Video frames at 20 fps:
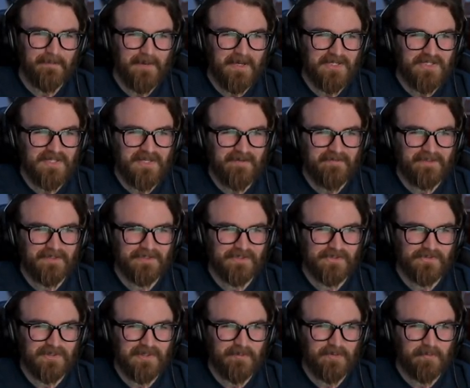imagine having a
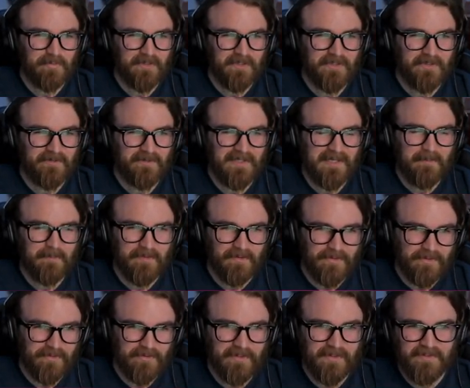streamer play your game to
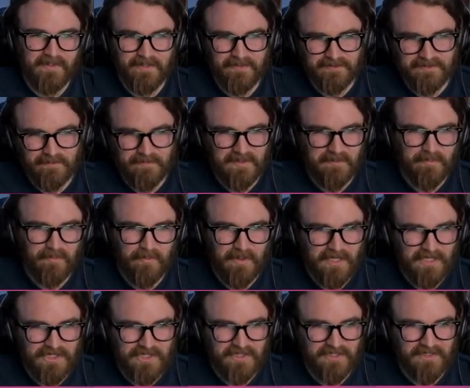thirty thousand people
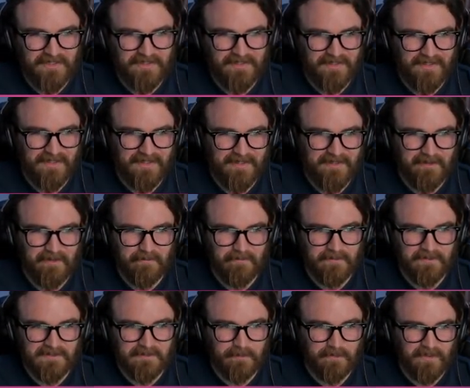watching it, and an
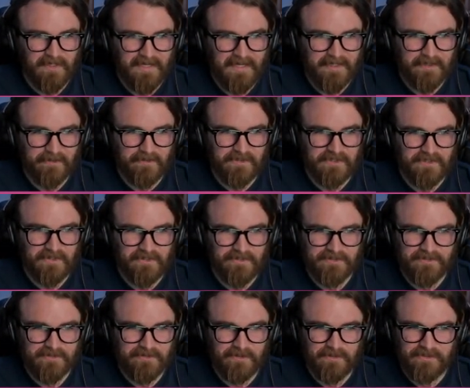invisible hacker
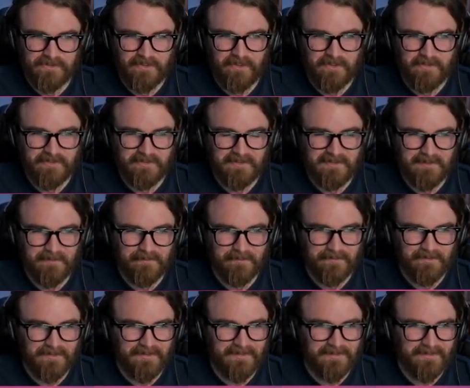starts taunting them,
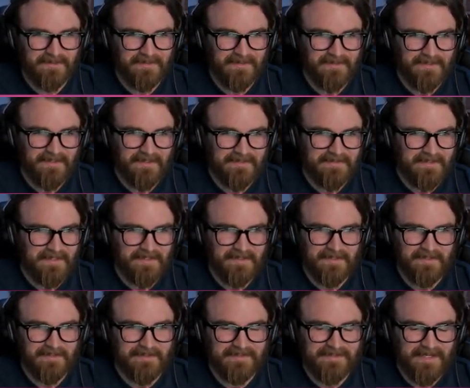right? It's not
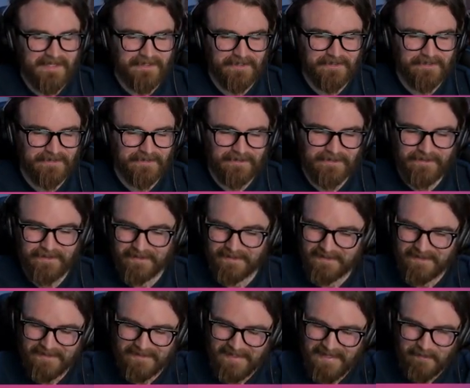a it's not a good look,
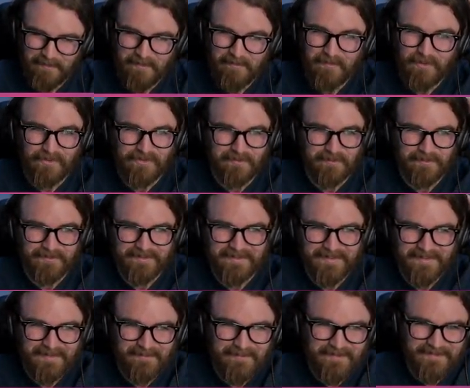and that happened multiple
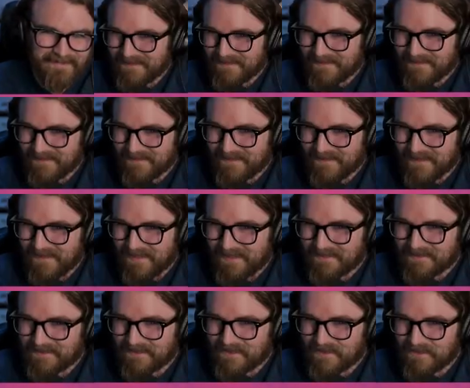times. Guess what? It
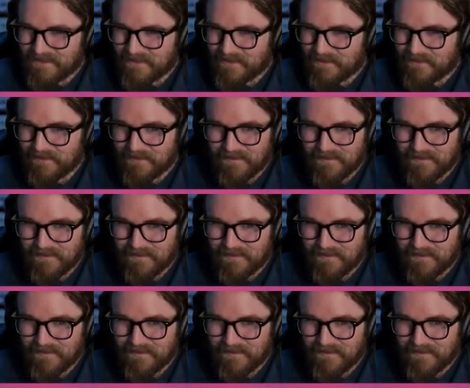had such a low.